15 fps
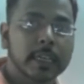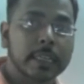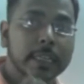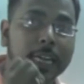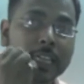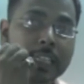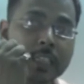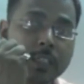
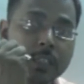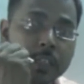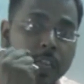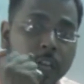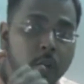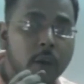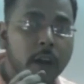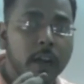that is
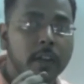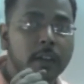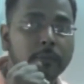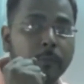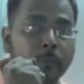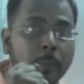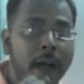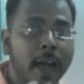
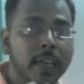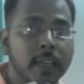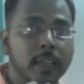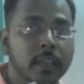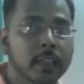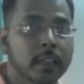required by